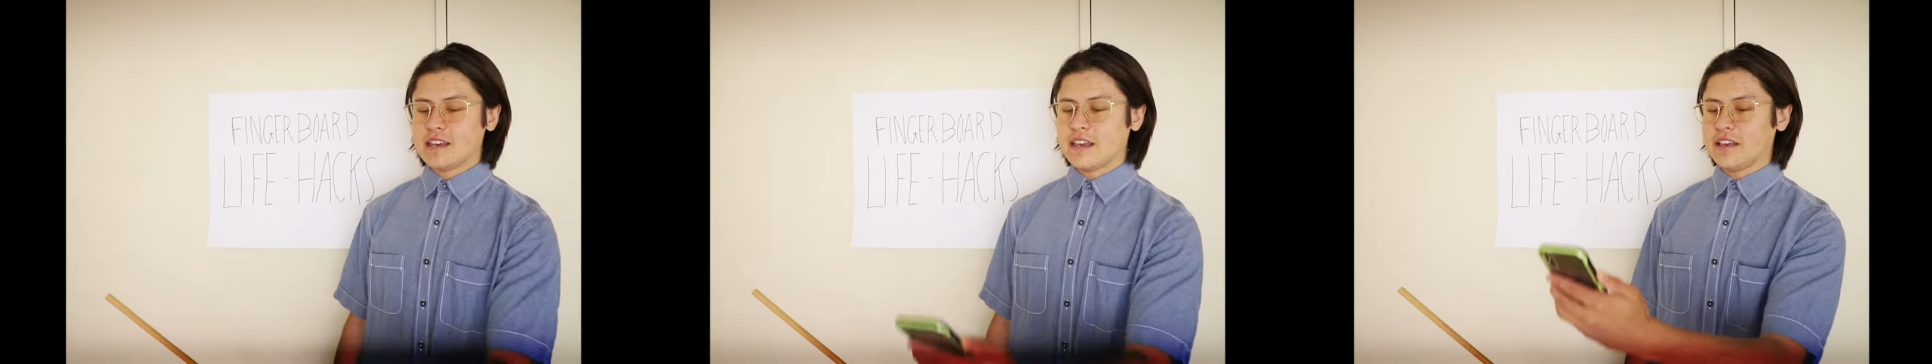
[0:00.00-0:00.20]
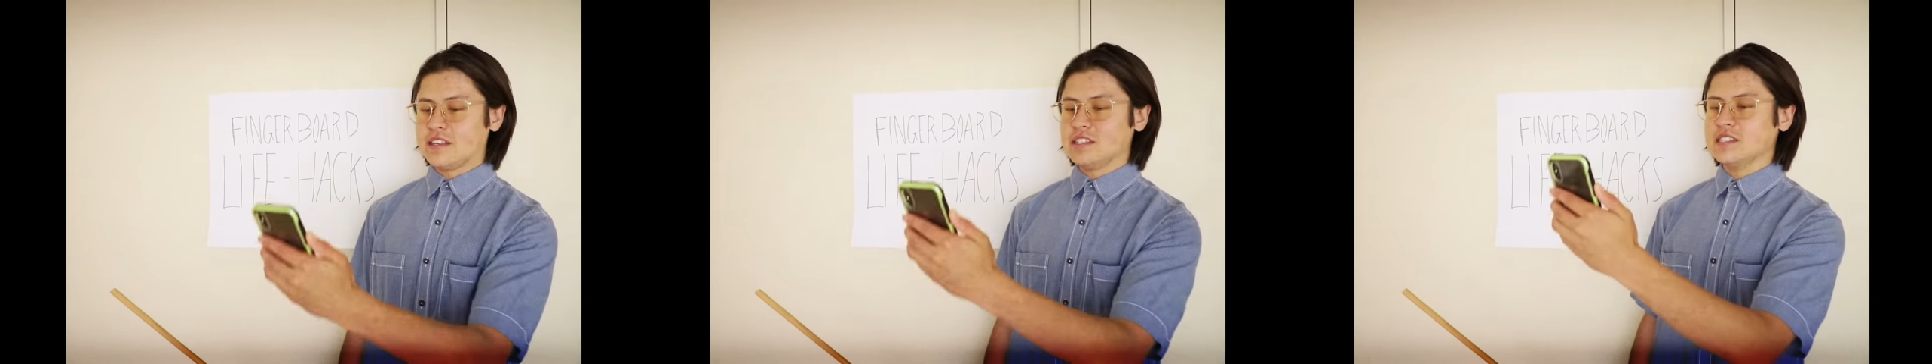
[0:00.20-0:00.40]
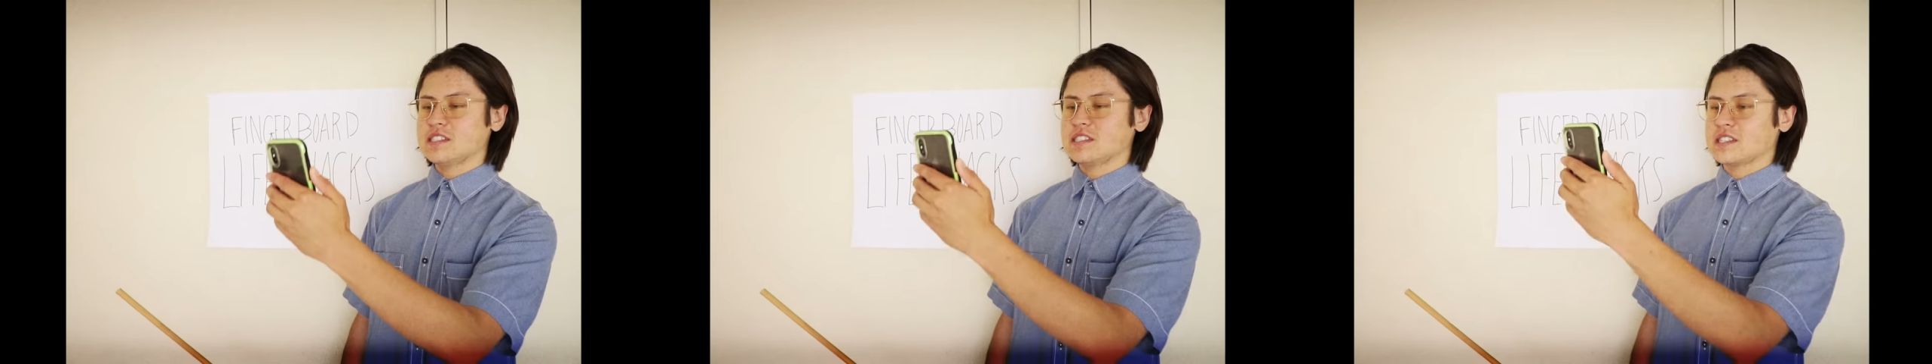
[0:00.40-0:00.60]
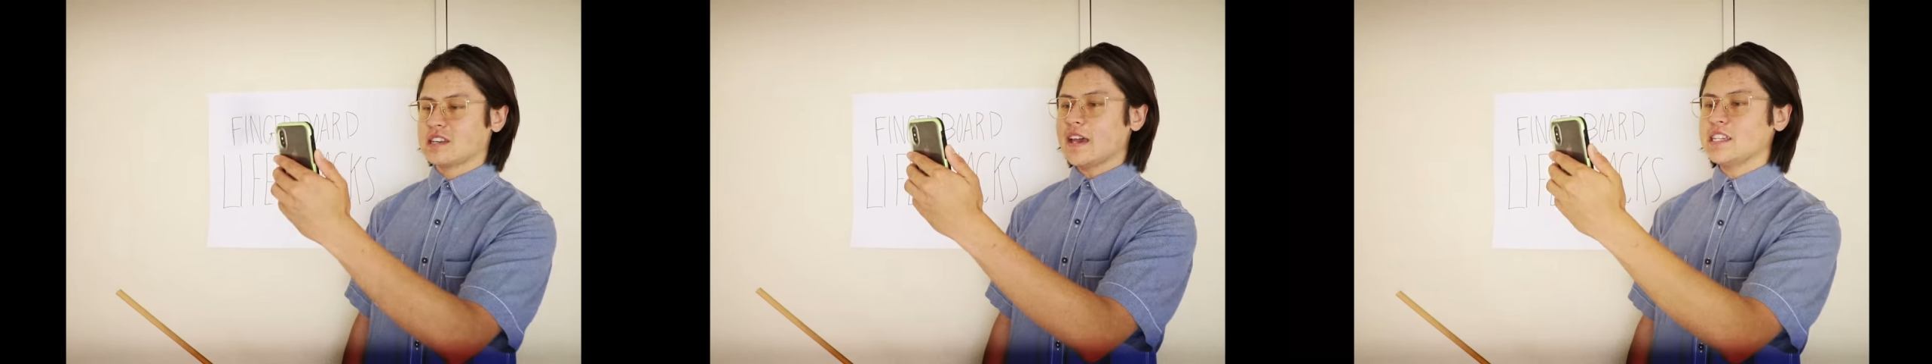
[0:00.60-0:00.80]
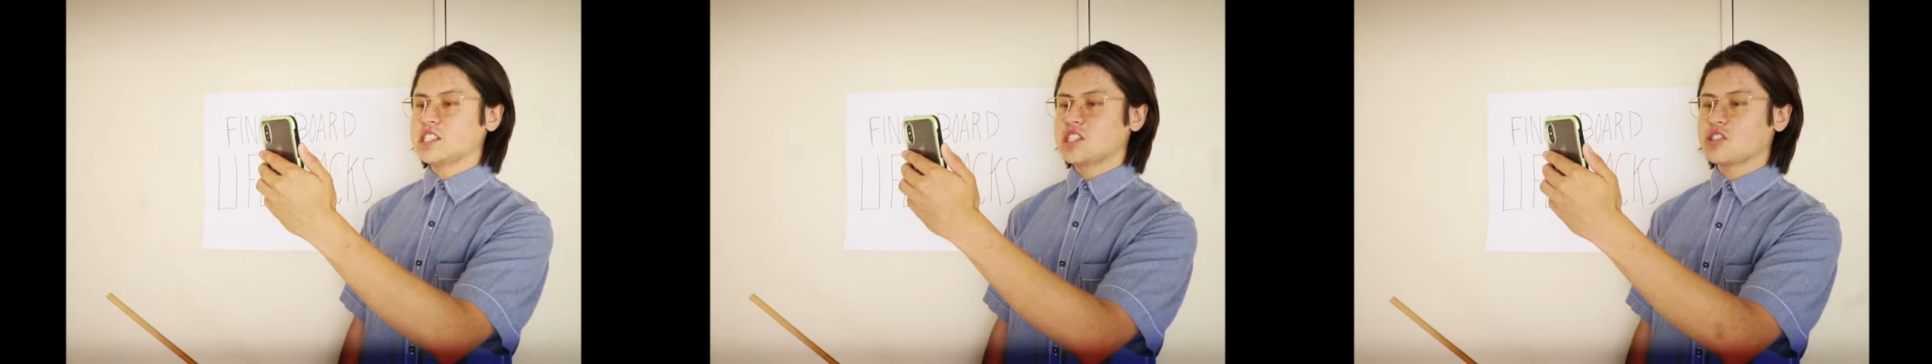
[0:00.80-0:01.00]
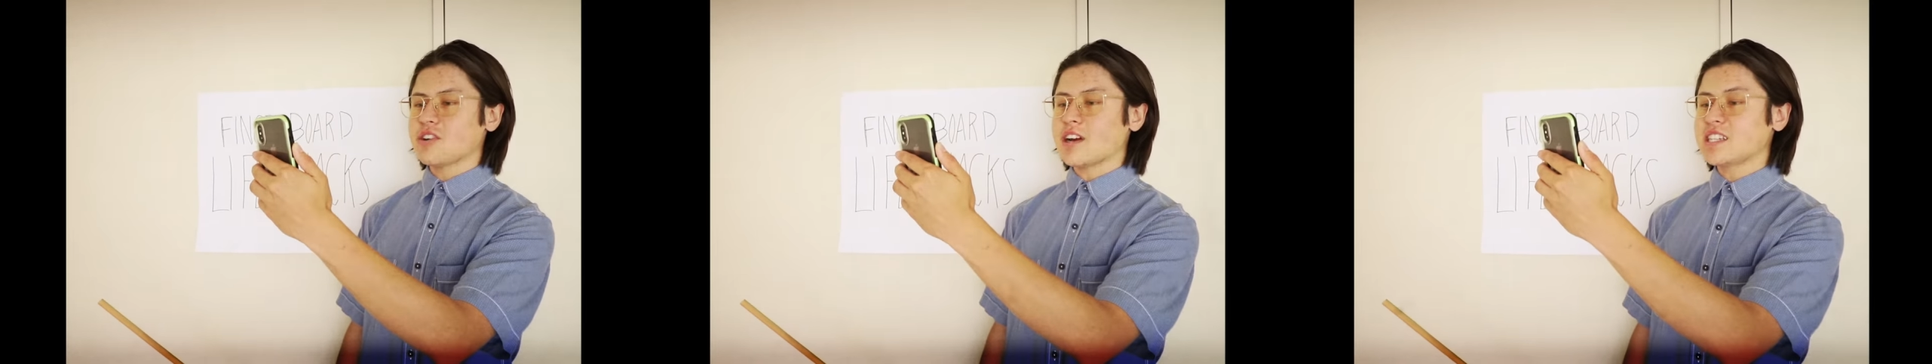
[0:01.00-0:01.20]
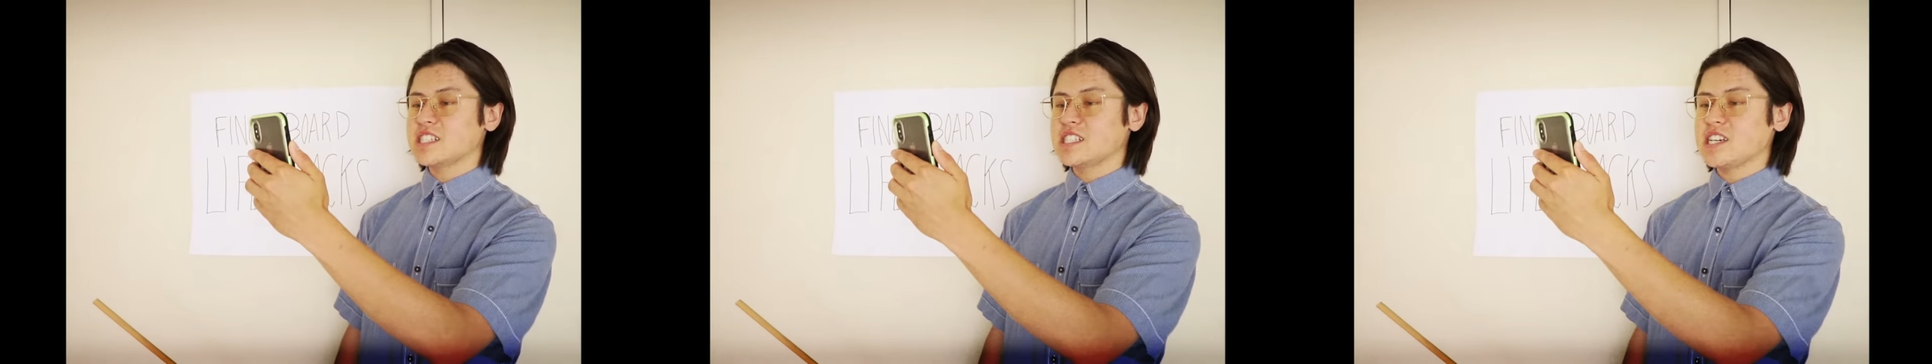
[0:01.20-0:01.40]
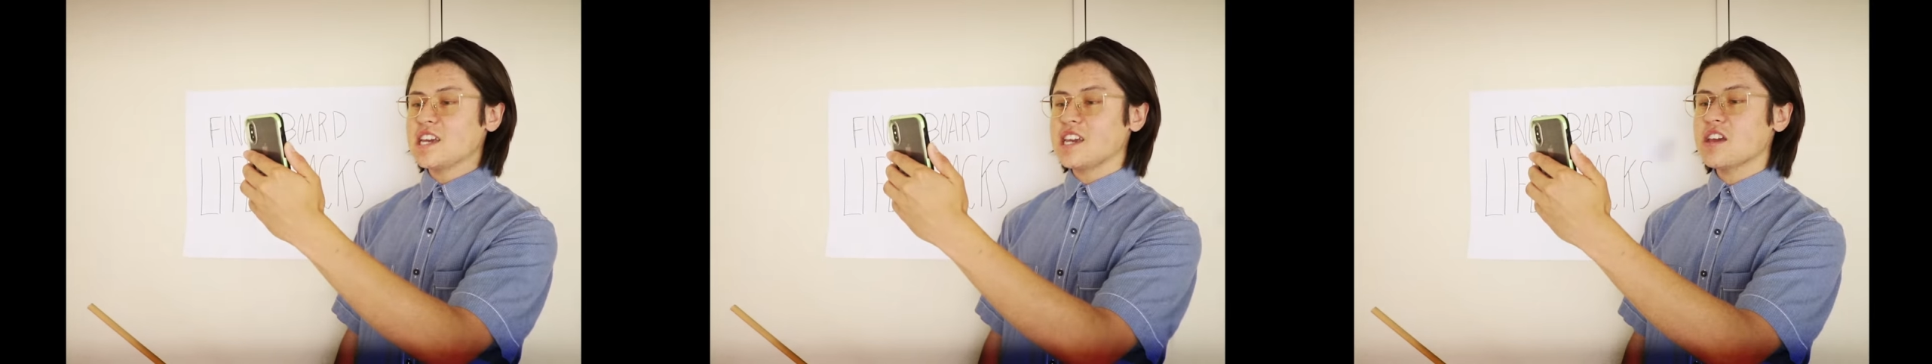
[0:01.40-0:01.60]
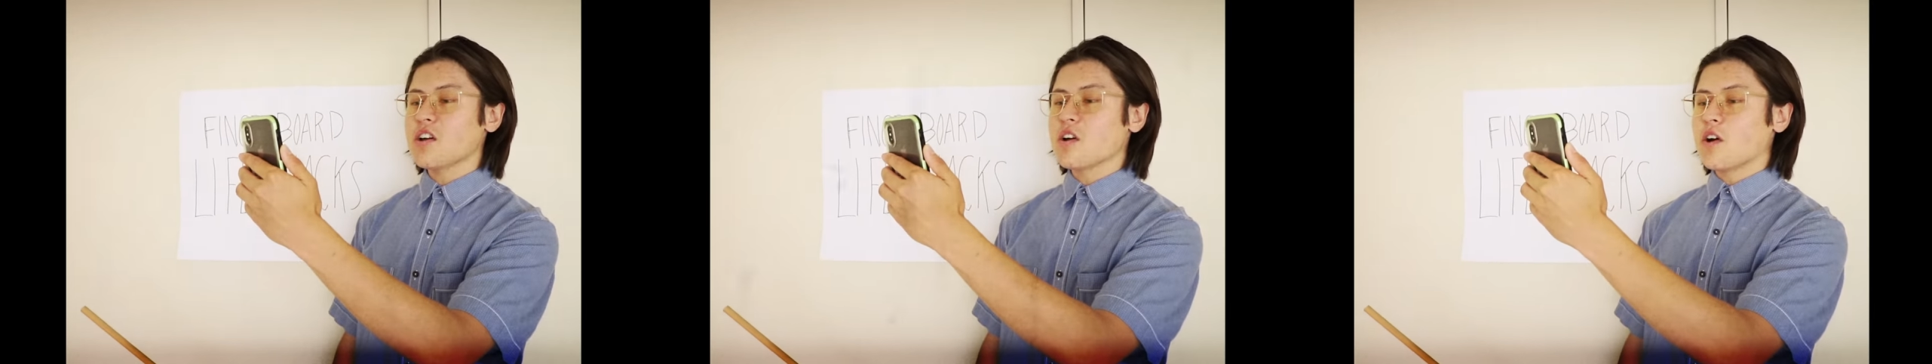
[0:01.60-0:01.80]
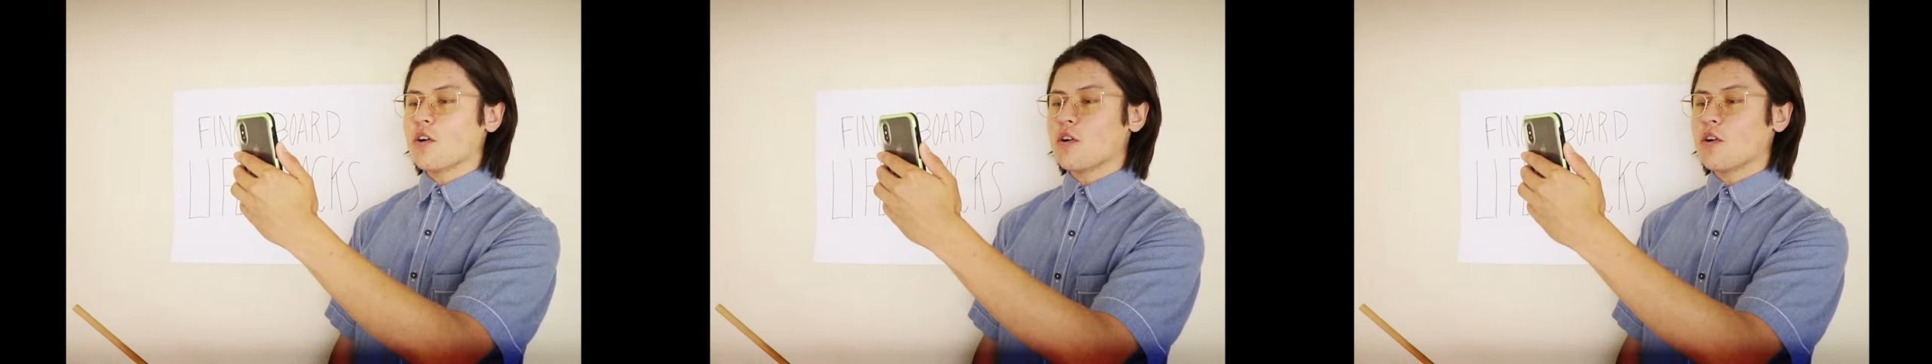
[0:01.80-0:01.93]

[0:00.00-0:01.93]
is a strategy